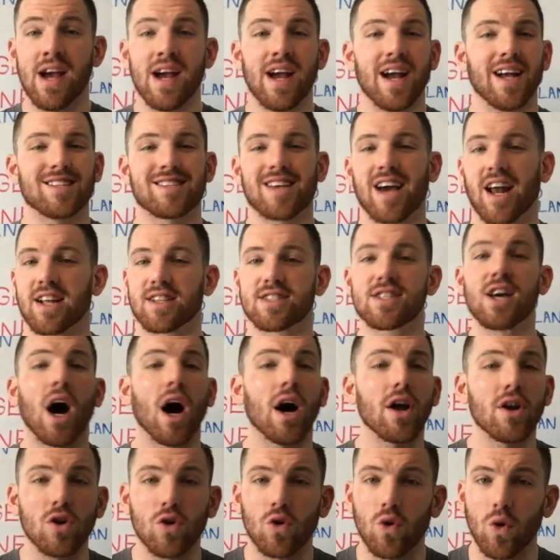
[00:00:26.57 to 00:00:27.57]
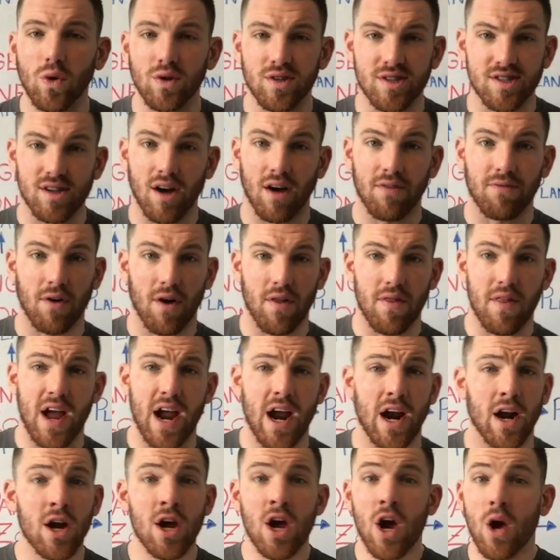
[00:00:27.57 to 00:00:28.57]
It's got a ton of cool stuff on
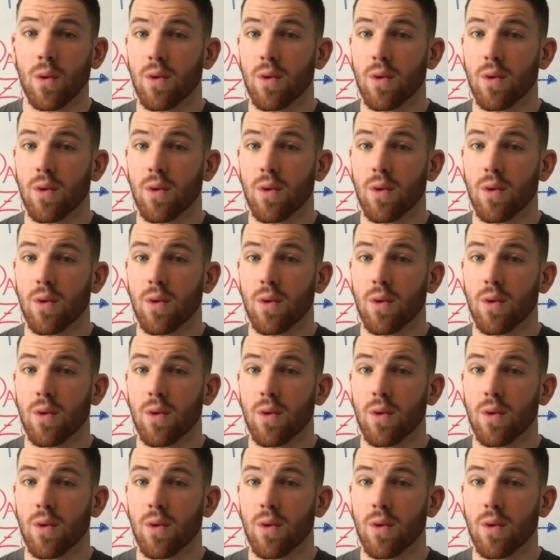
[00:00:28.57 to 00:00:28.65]
there.